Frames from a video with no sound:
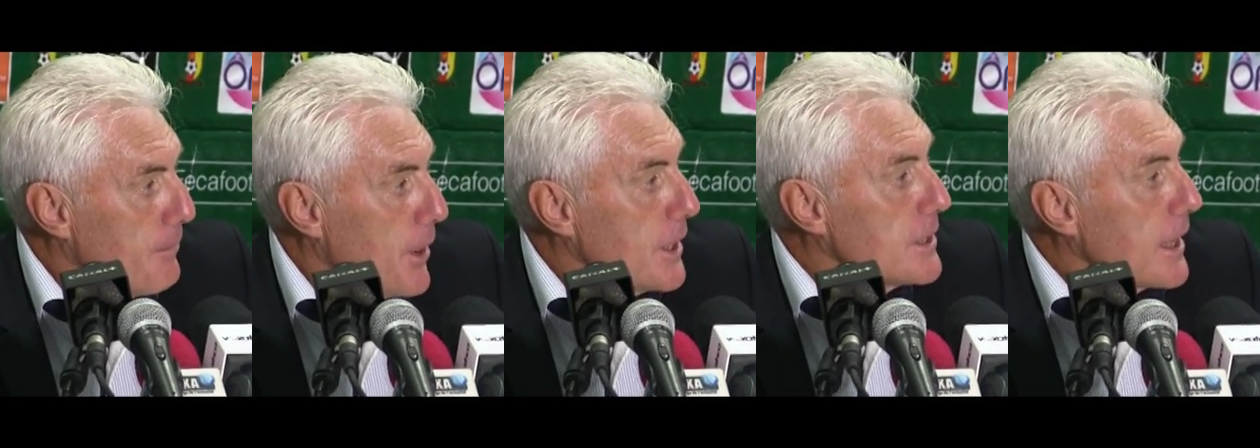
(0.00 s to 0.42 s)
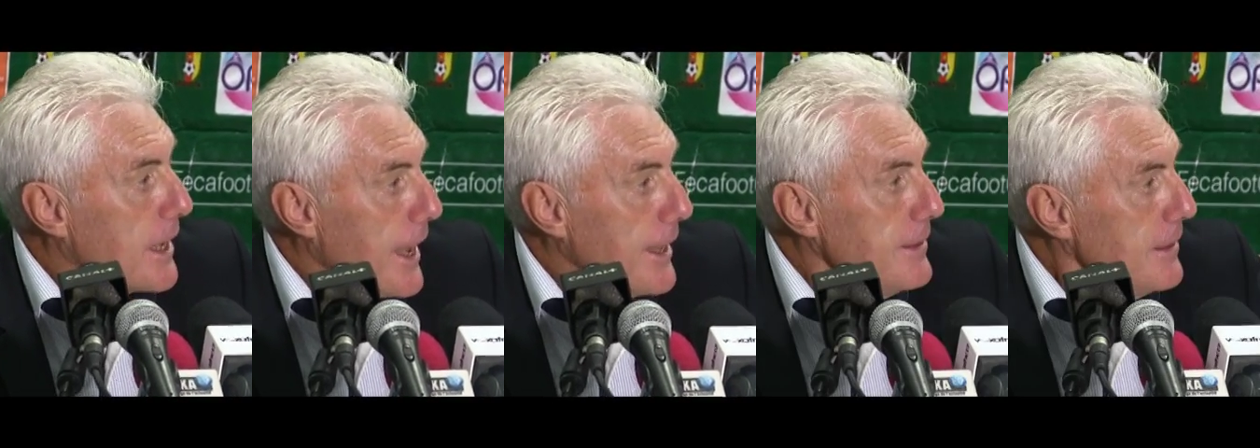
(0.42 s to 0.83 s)
But
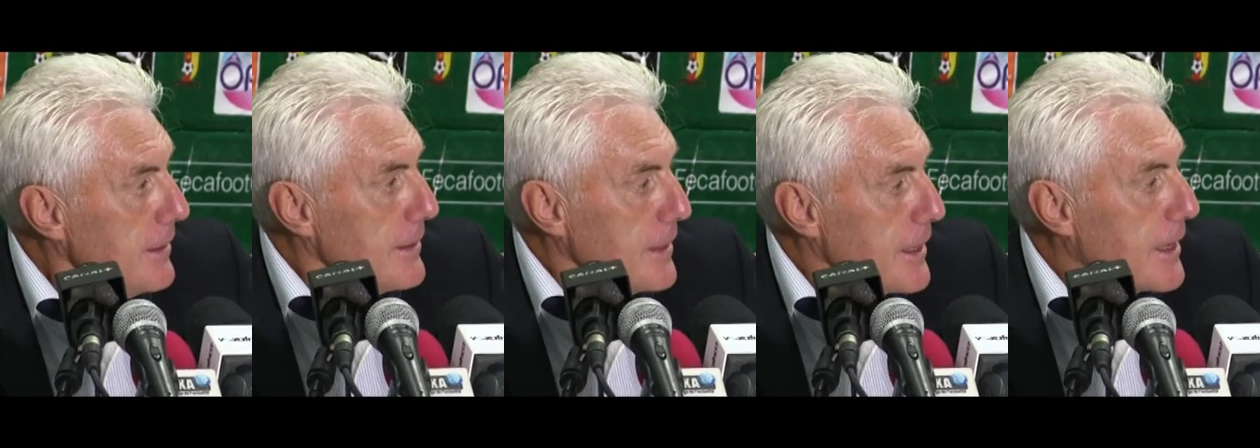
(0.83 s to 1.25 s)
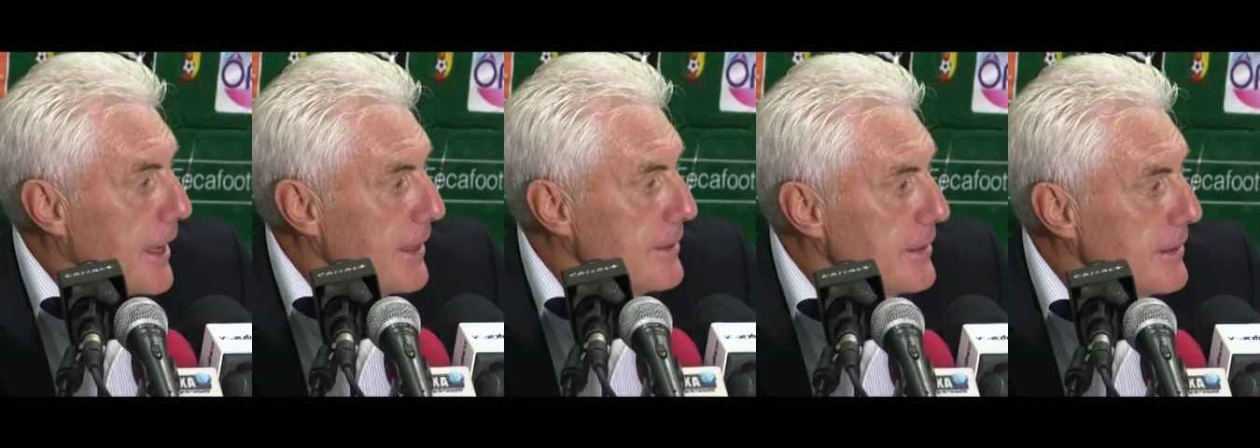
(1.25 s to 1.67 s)
again,
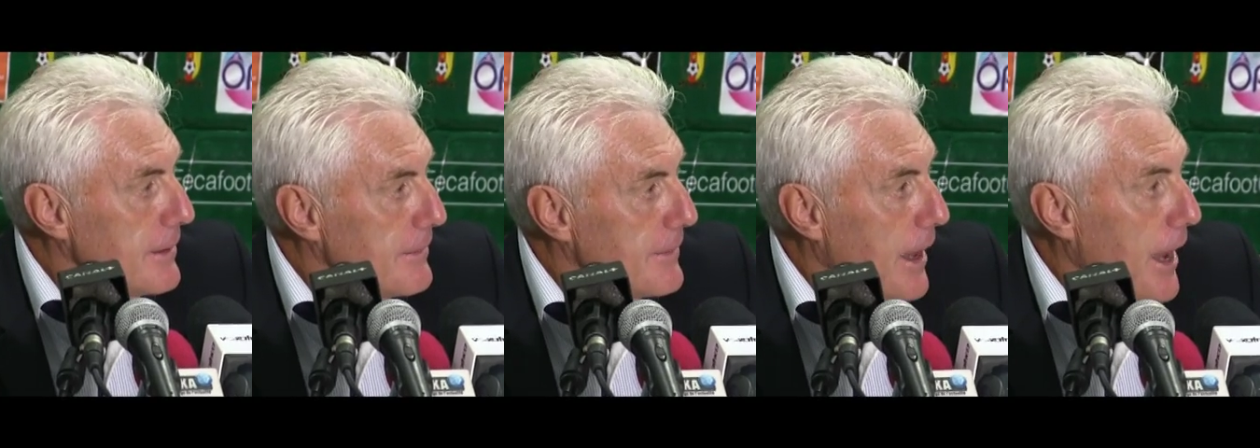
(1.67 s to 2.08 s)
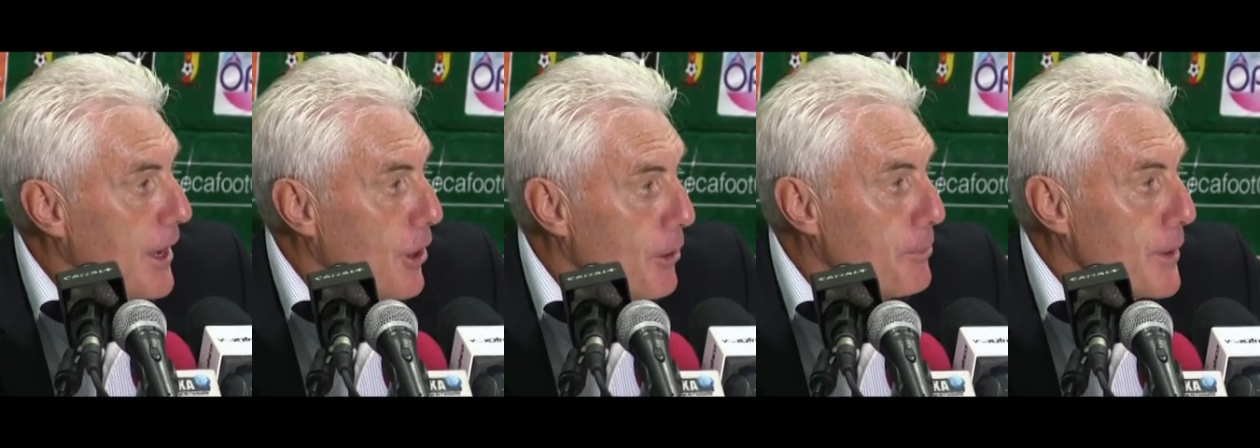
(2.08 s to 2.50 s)
I
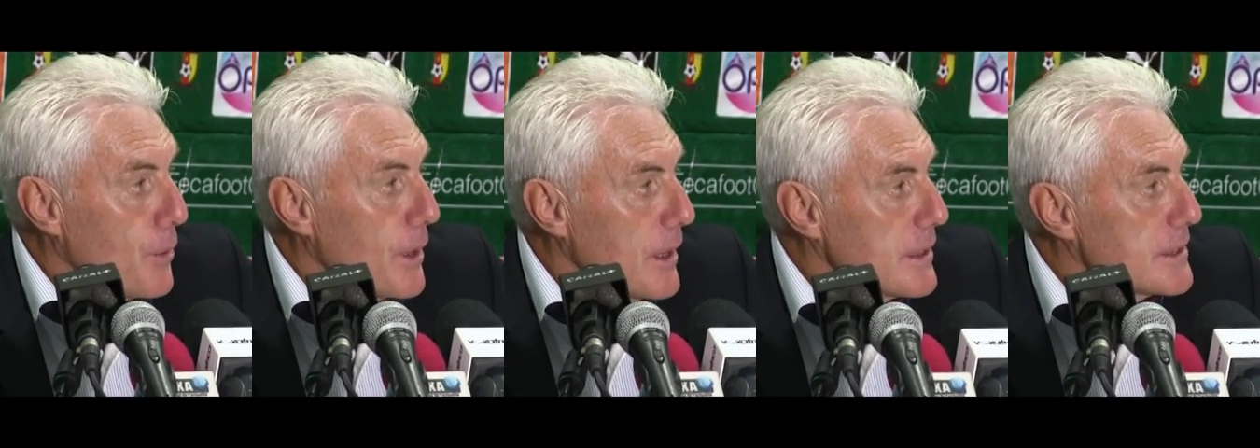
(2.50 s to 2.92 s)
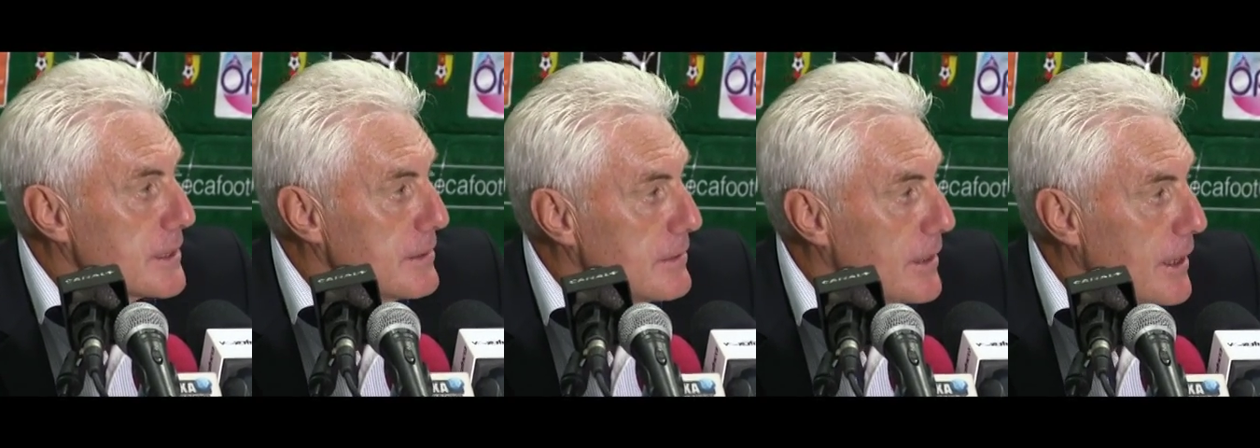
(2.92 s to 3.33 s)
hope he will
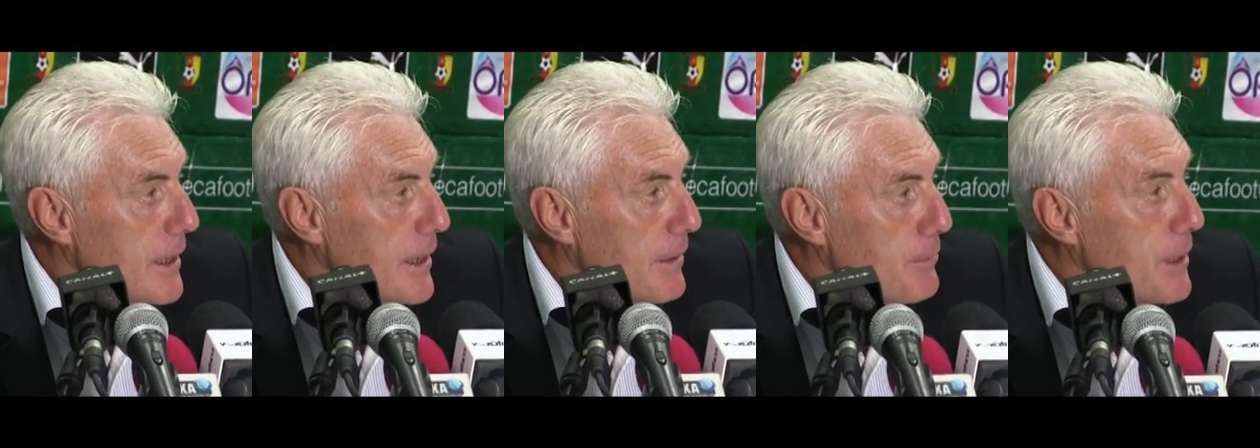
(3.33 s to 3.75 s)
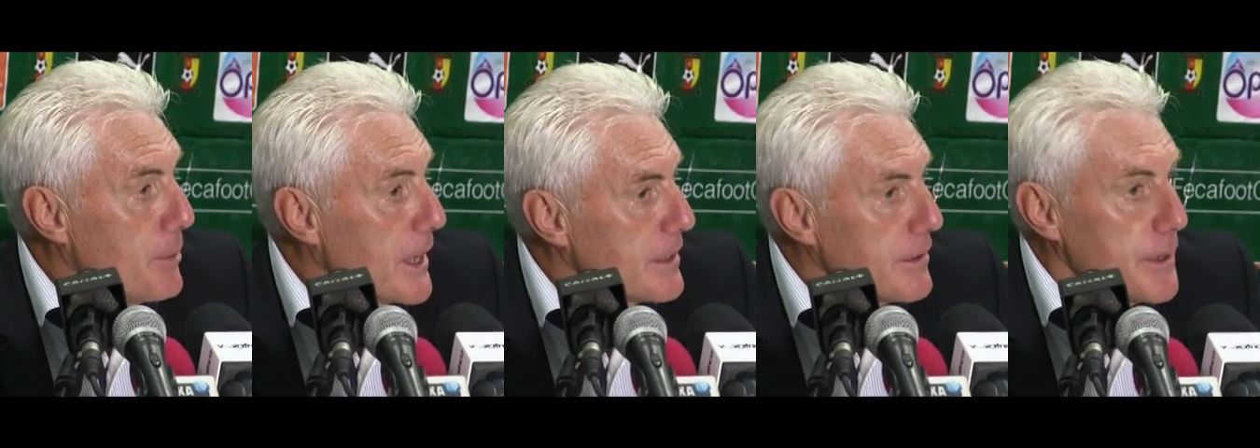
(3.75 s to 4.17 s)
be
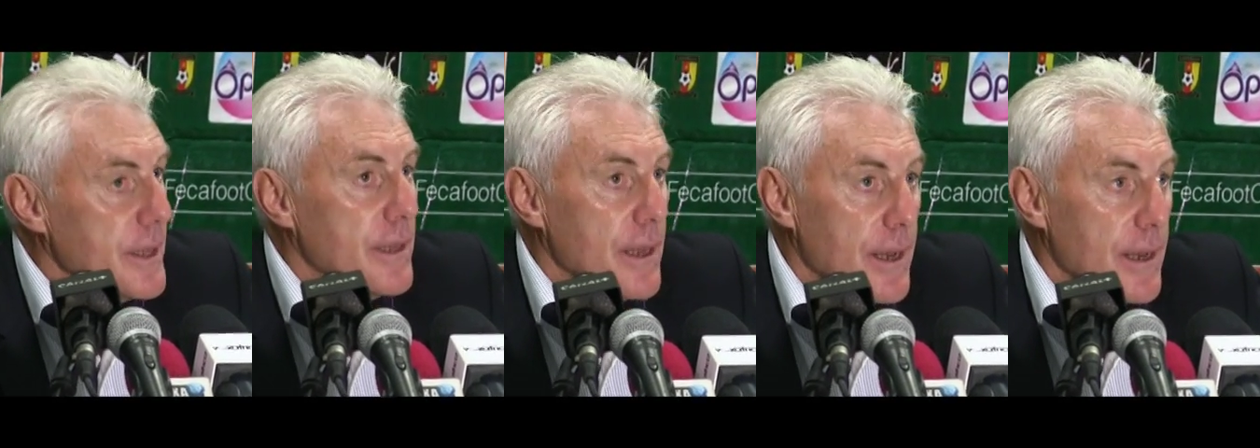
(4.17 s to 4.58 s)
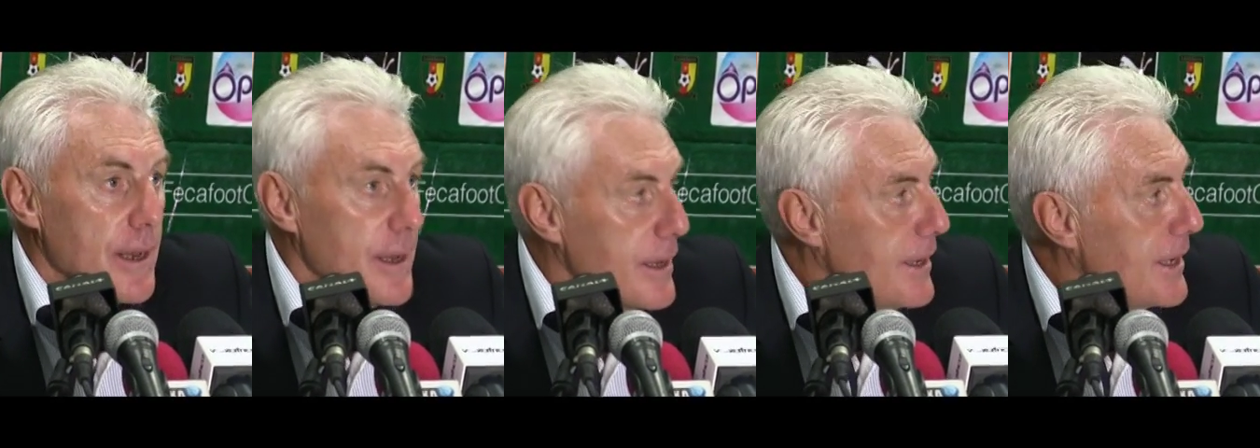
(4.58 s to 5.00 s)
better
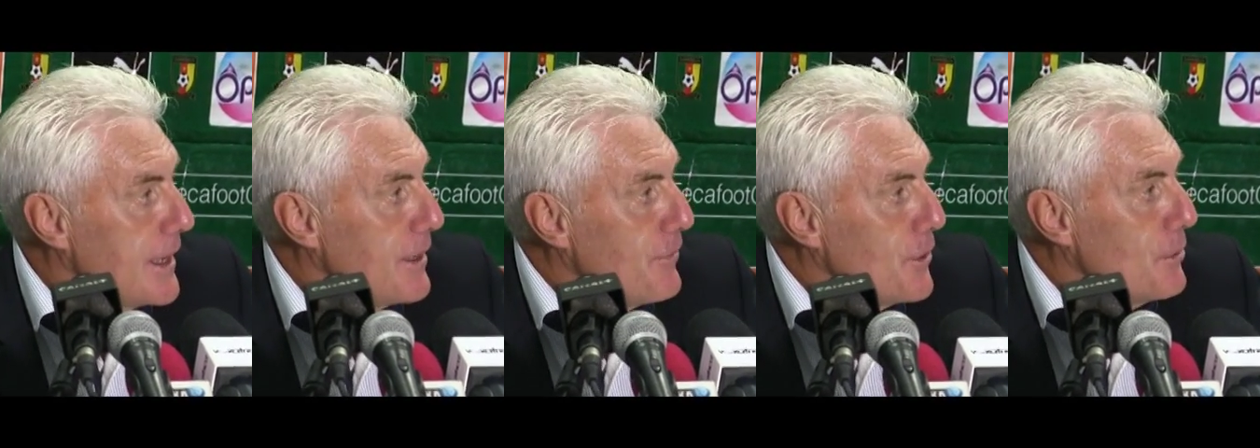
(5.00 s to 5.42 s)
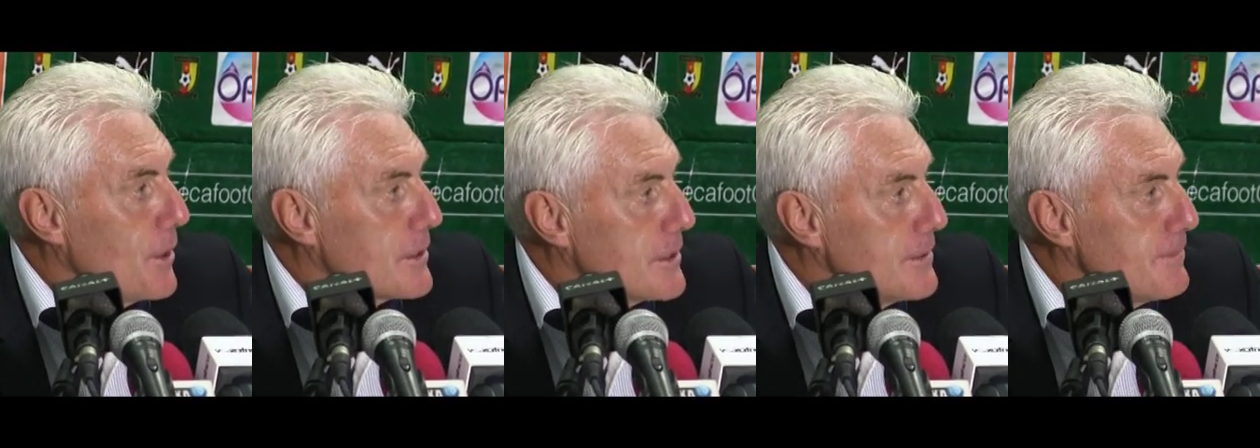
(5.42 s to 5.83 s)
in a few
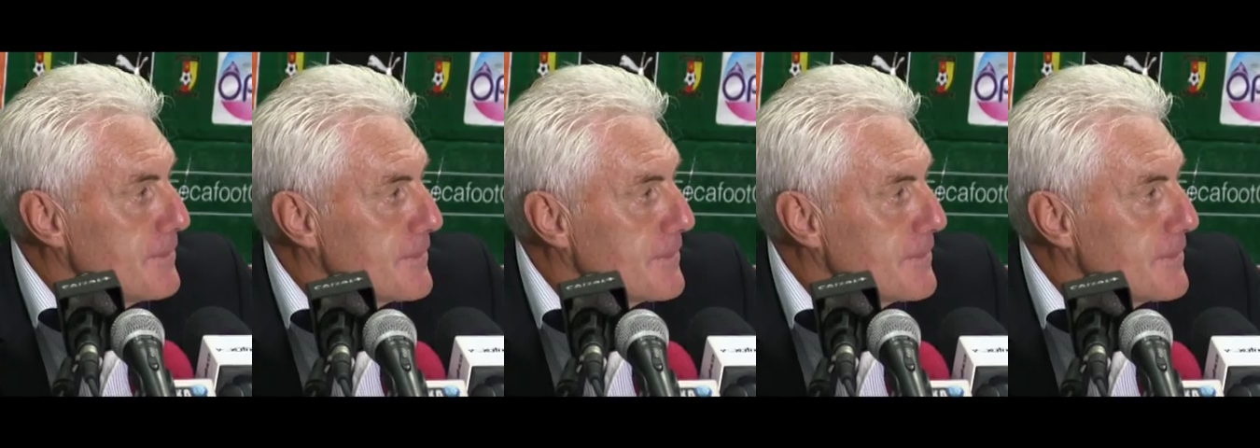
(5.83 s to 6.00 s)
months.